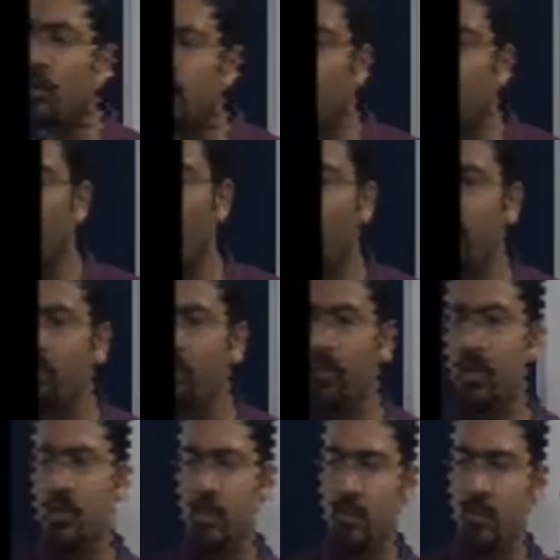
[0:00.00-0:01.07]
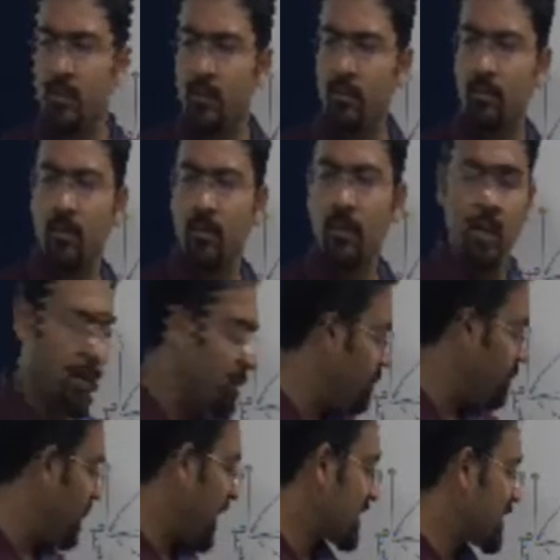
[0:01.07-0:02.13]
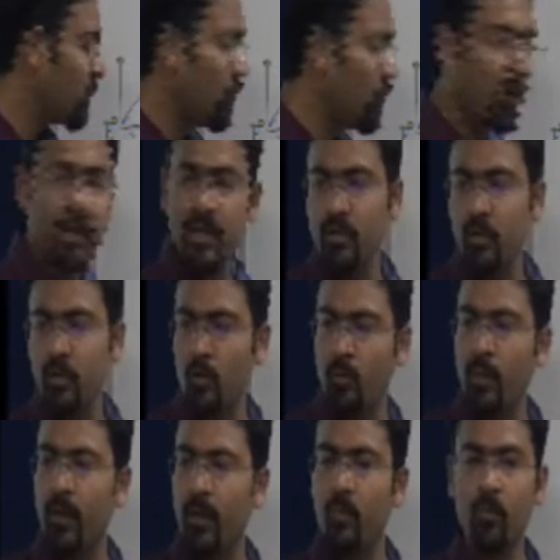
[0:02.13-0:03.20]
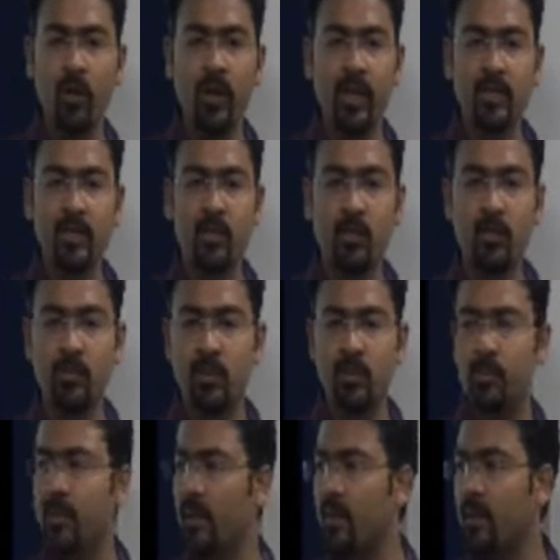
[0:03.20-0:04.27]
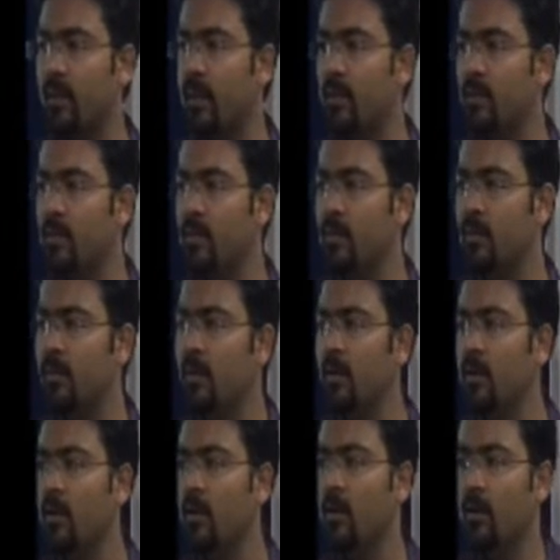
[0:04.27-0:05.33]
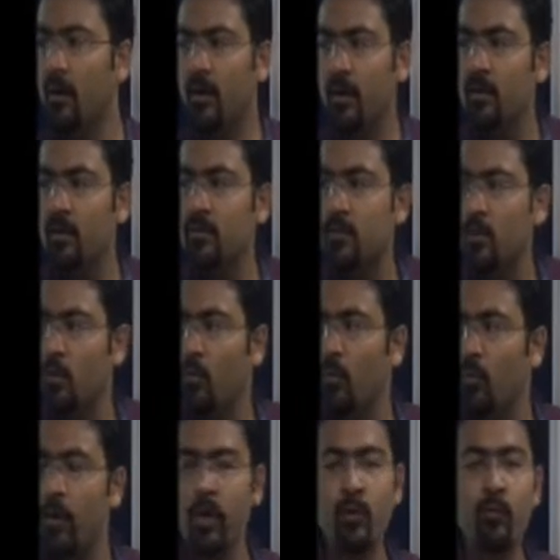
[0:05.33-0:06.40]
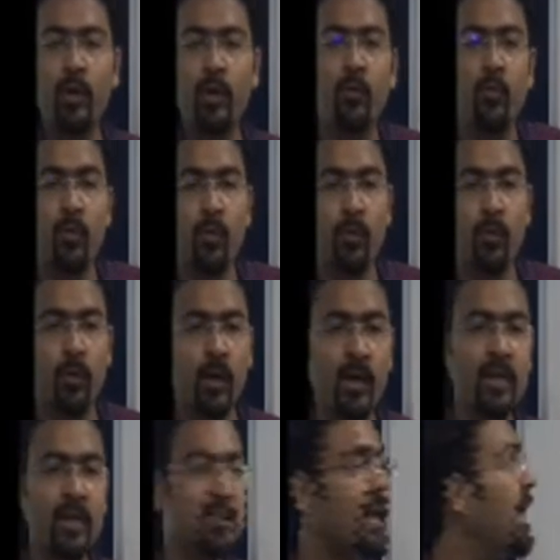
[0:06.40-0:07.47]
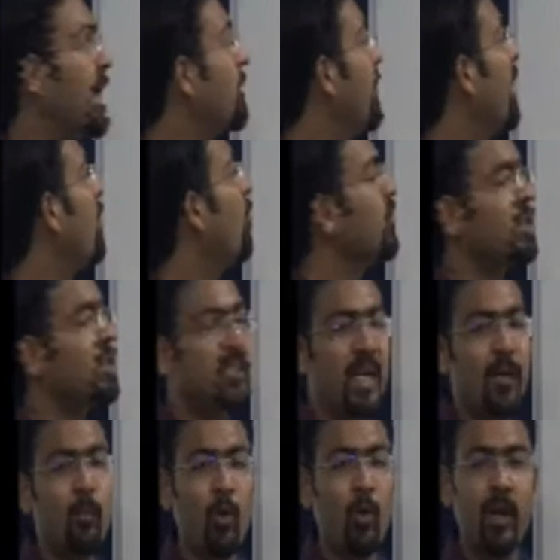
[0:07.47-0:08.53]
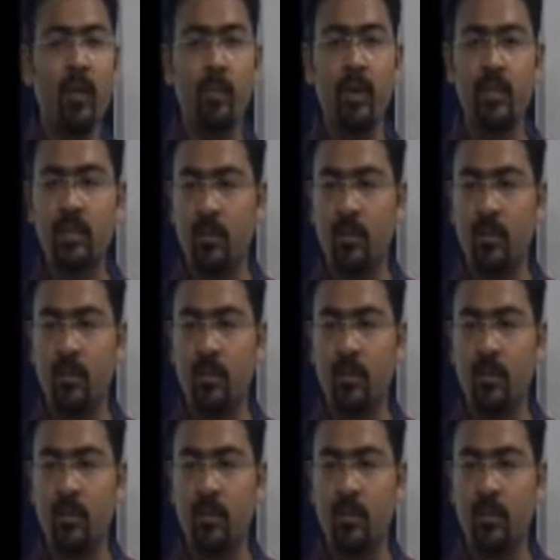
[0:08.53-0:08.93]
boiling mixture, maximum boiling azeotrope, minimum boiling azeotrope, something like that. Okay, so what do you could understand by constant boiling mixture?